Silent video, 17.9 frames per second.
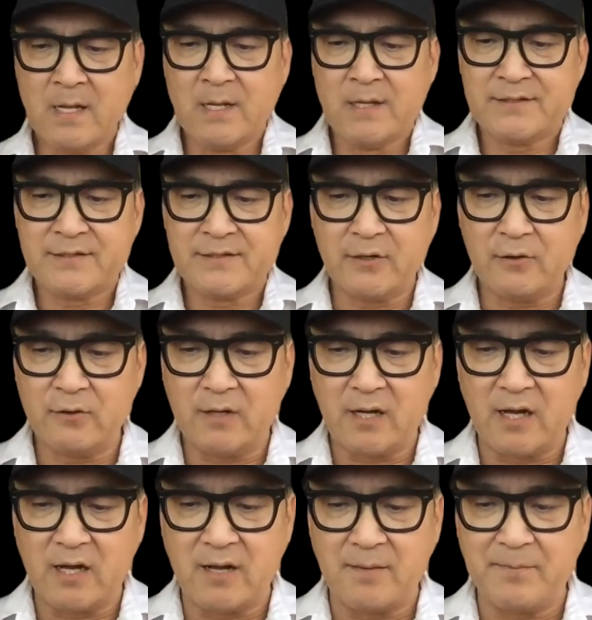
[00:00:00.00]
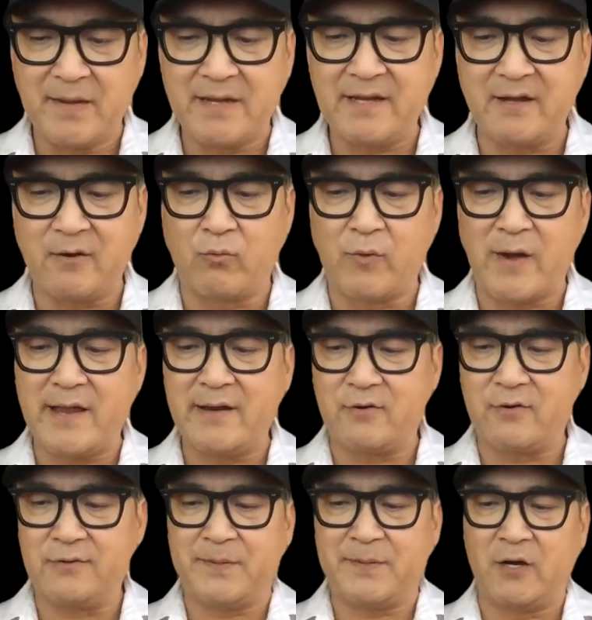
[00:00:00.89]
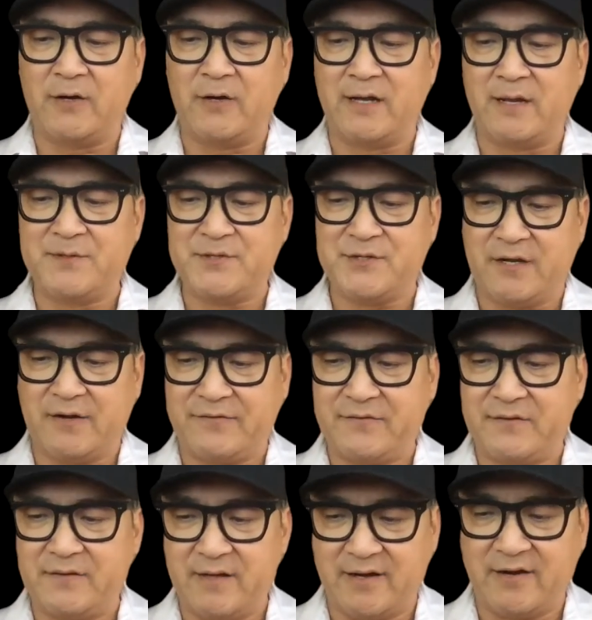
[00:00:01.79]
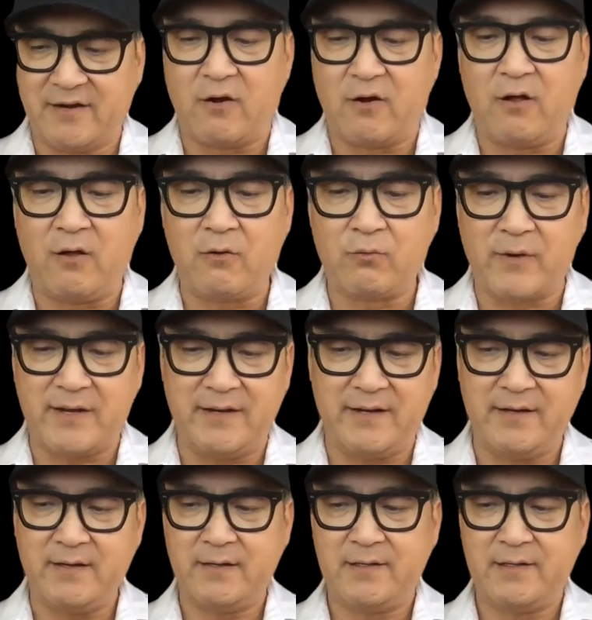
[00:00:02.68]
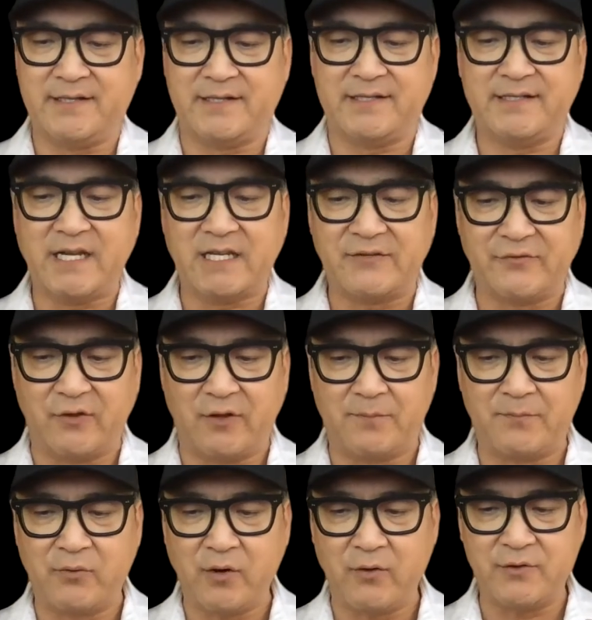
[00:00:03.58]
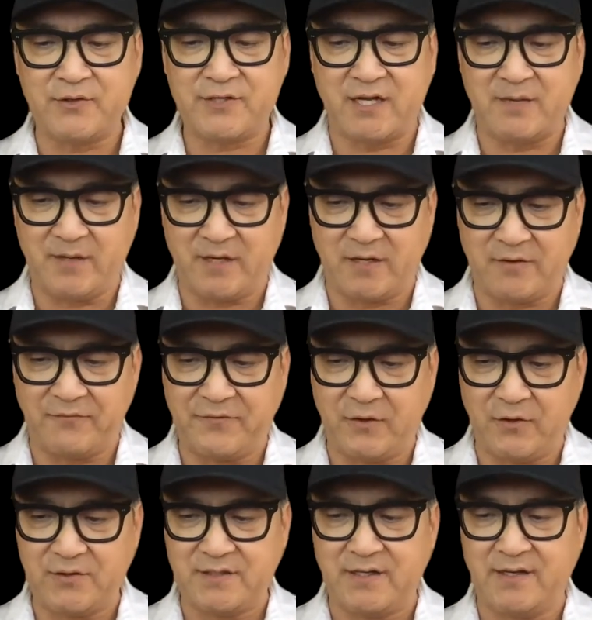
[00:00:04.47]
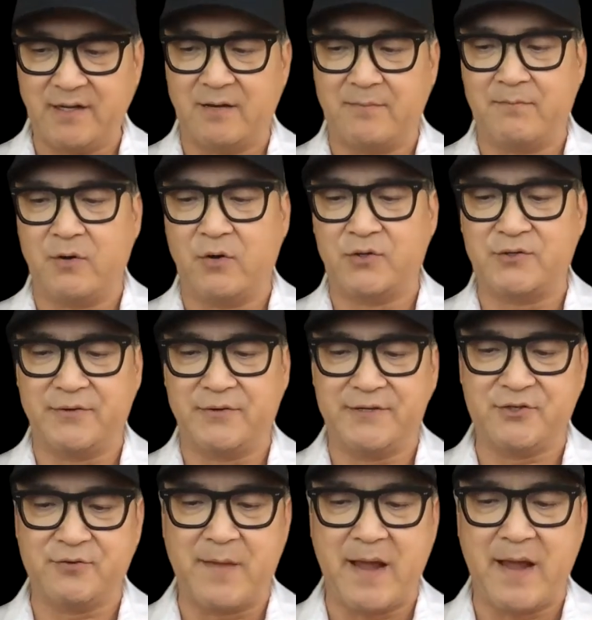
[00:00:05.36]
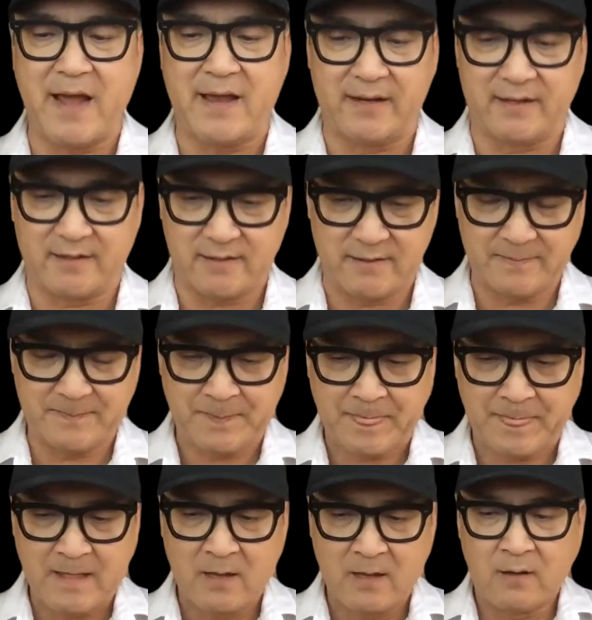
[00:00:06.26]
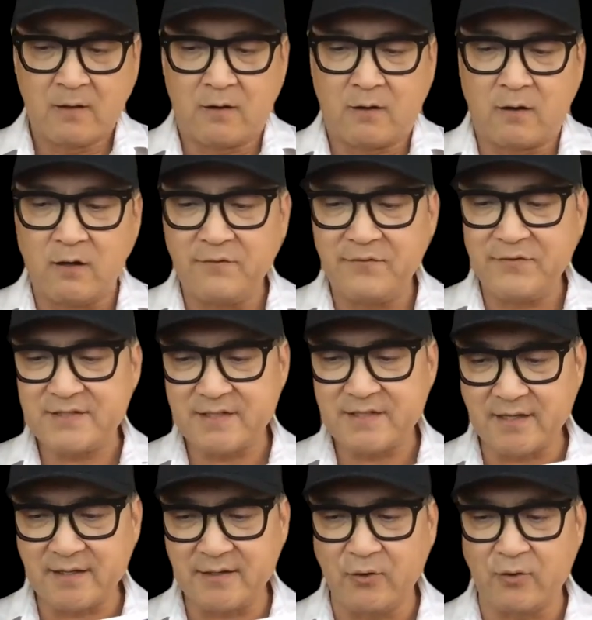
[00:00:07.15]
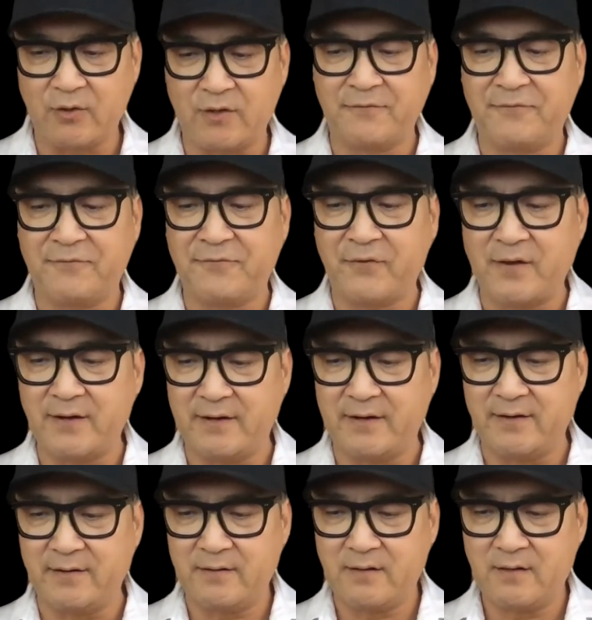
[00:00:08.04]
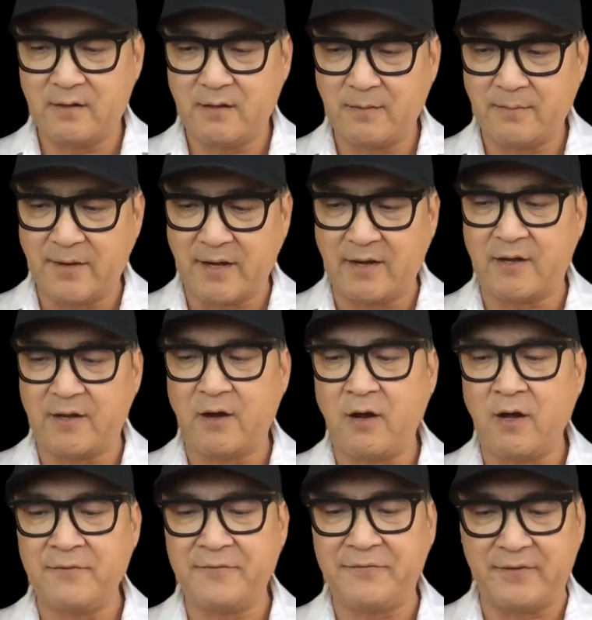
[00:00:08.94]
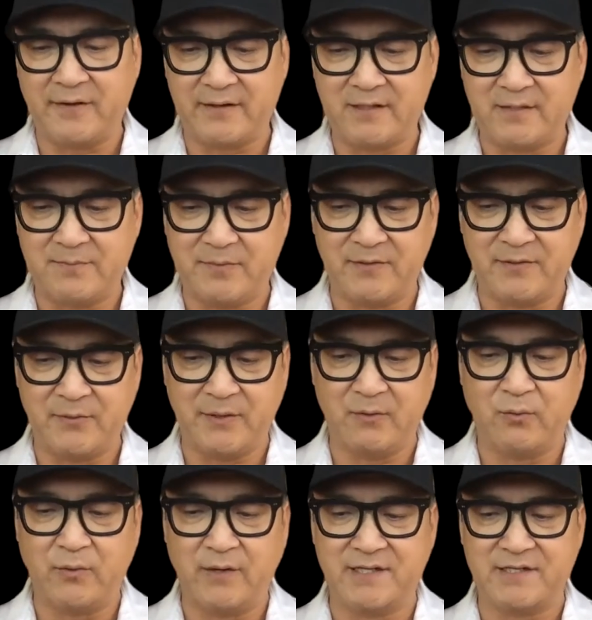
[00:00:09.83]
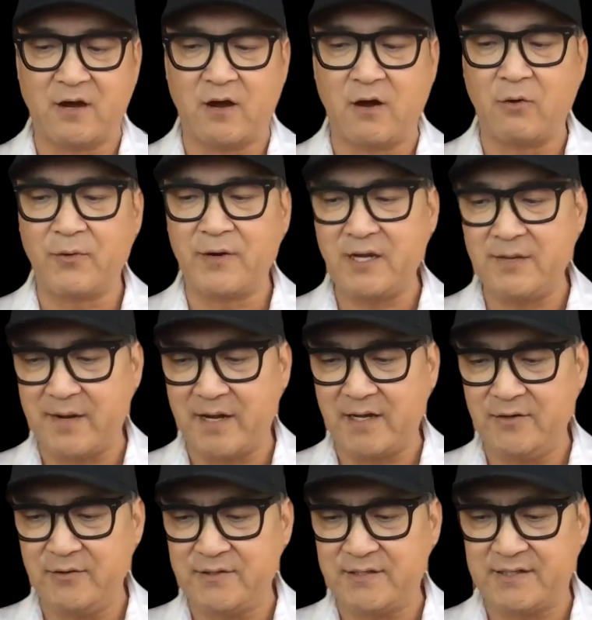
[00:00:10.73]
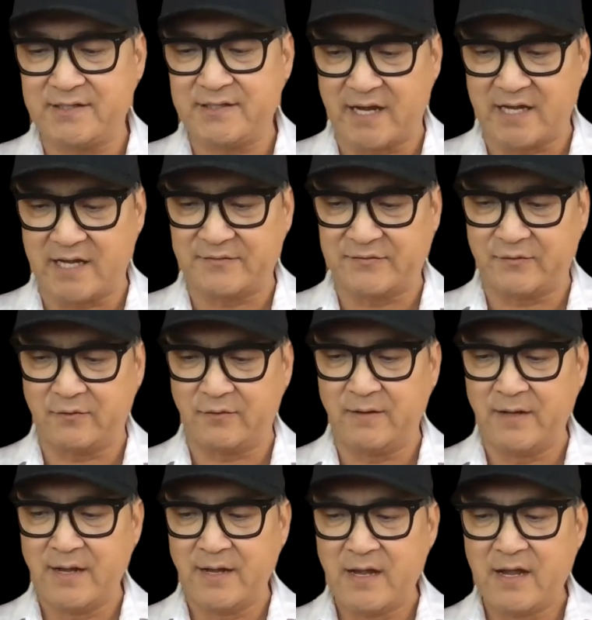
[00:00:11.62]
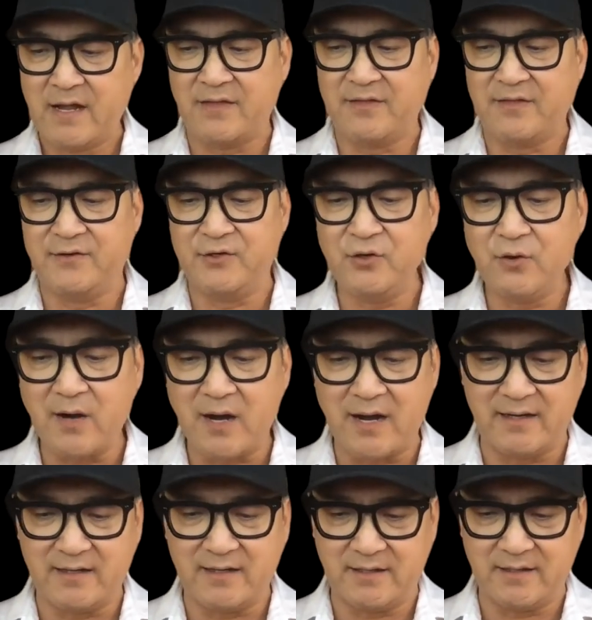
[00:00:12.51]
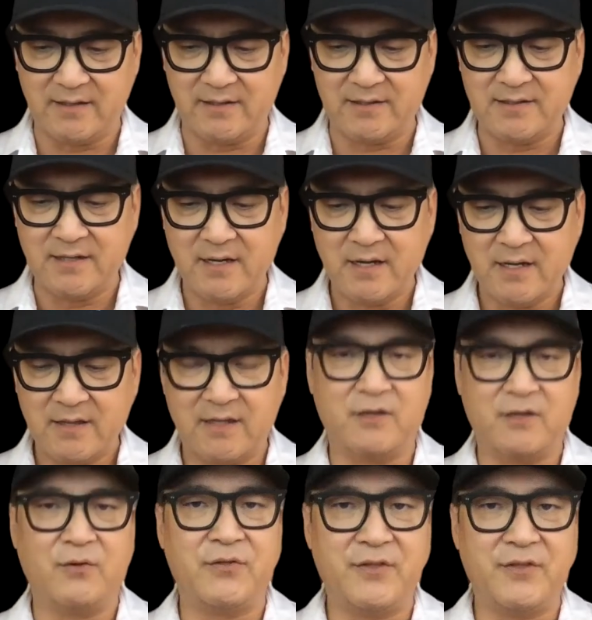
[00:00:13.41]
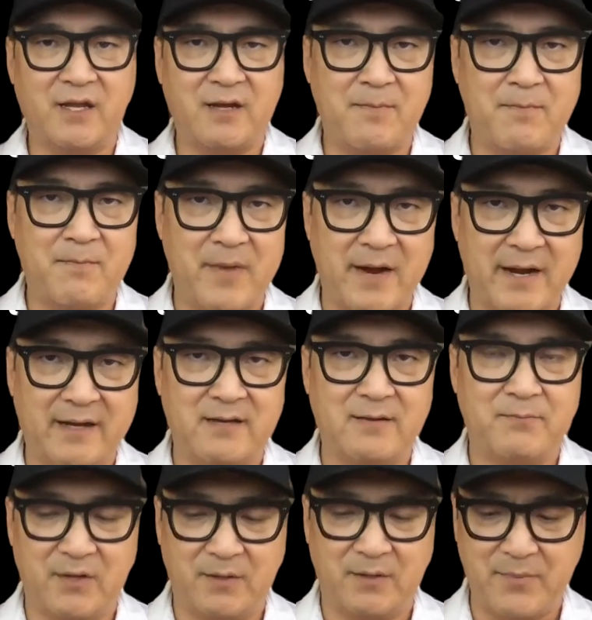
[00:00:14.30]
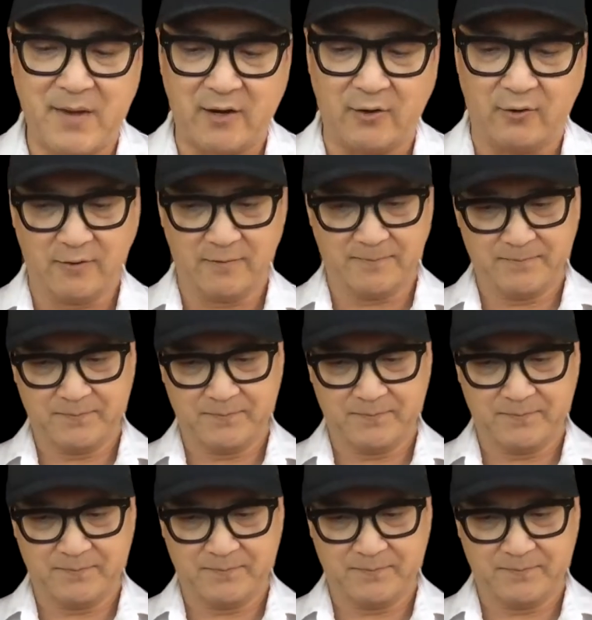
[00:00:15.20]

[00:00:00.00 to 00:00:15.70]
So making a radical paradigm shift in an already successful approach can be confusing and emotionally traumatic. All of a sudden, you're confronted by a conflict between what has already made you successful and the new ideas that you think might be better.